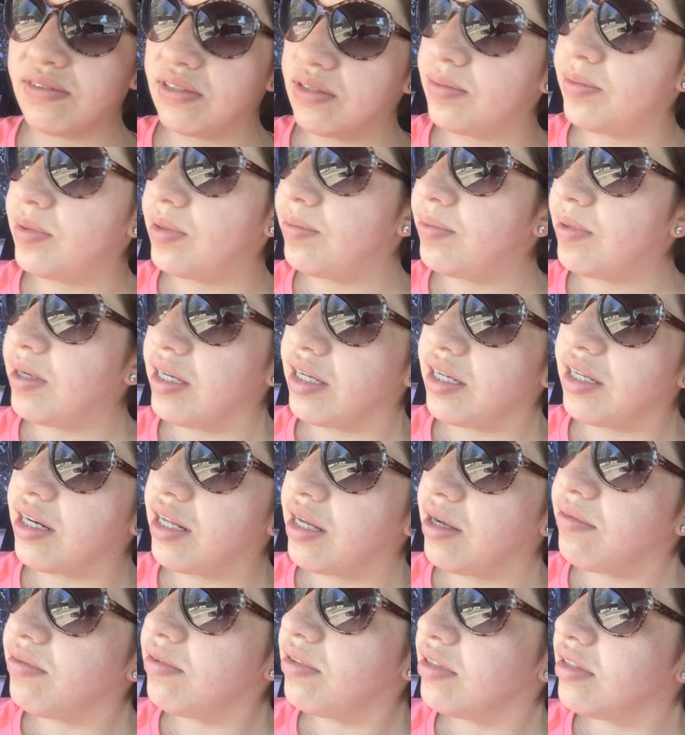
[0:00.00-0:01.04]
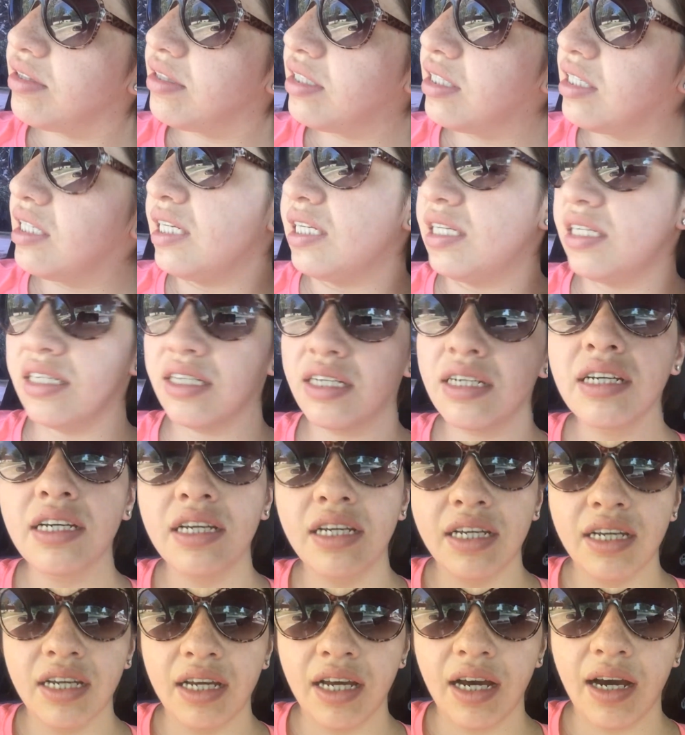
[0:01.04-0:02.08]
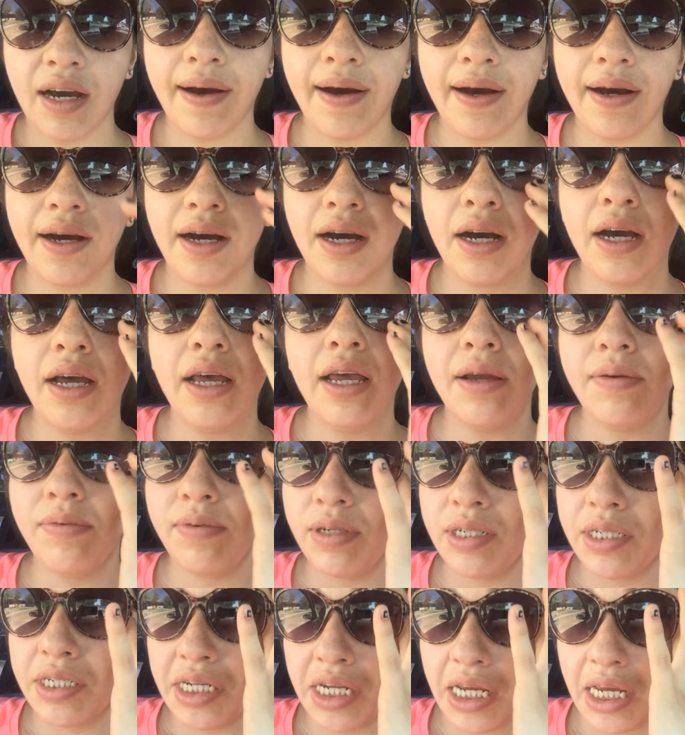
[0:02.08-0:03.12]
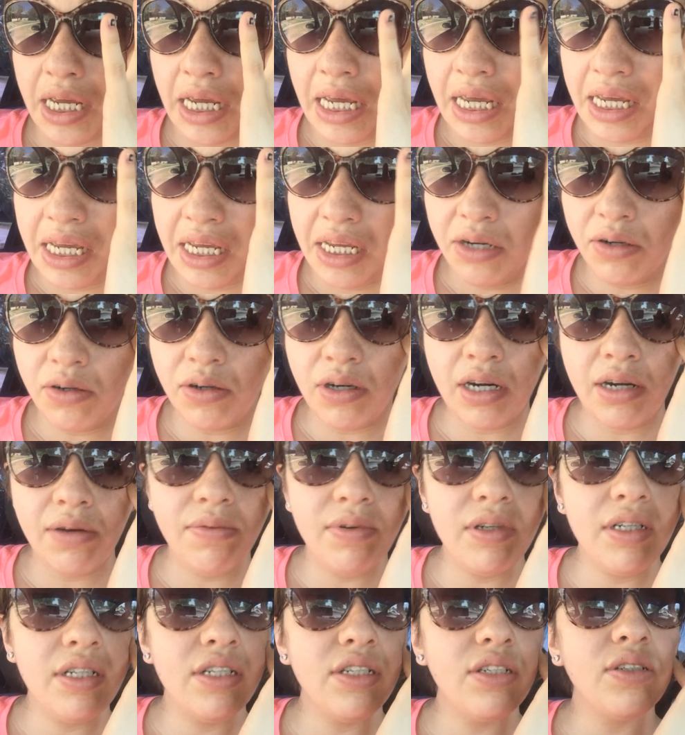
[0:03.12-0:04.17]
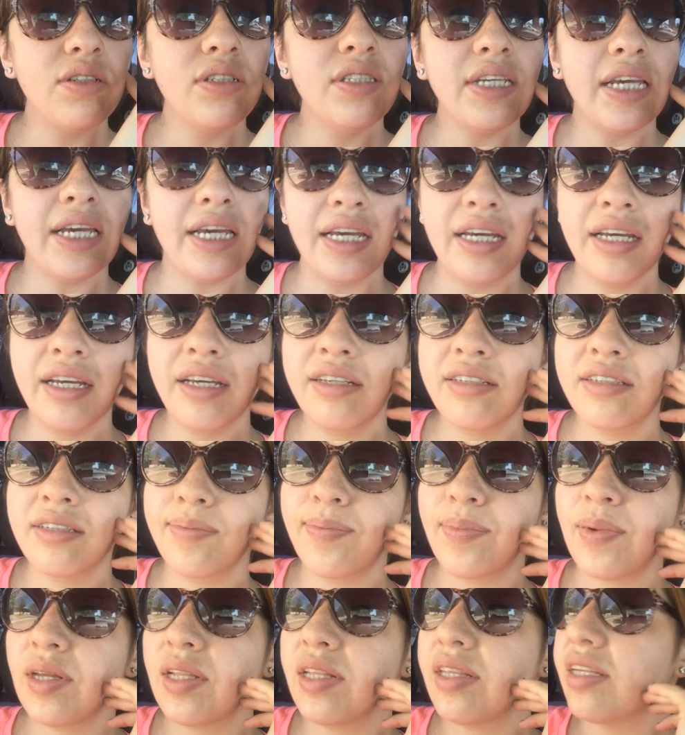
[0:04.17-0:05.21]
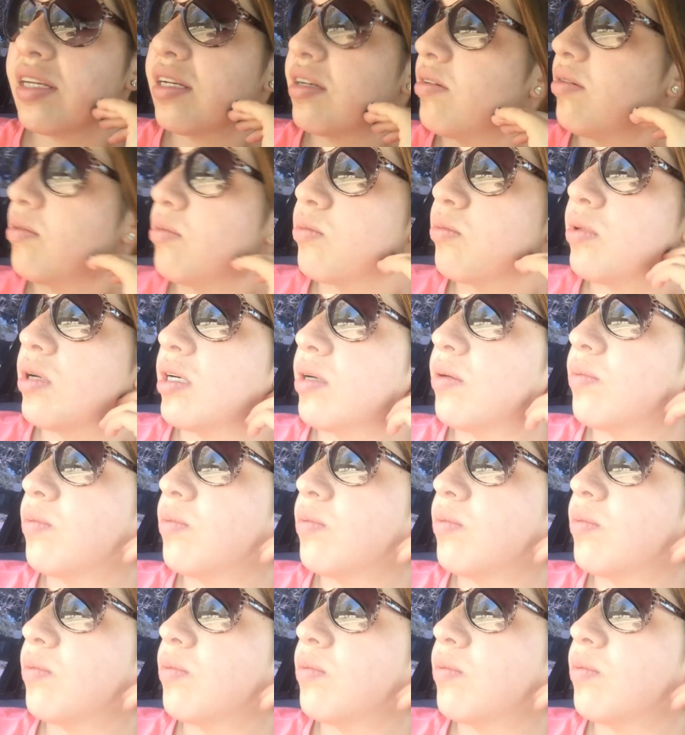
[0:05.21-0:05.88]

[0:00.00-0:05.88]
to be buying everything uh, every day or every two days depending on what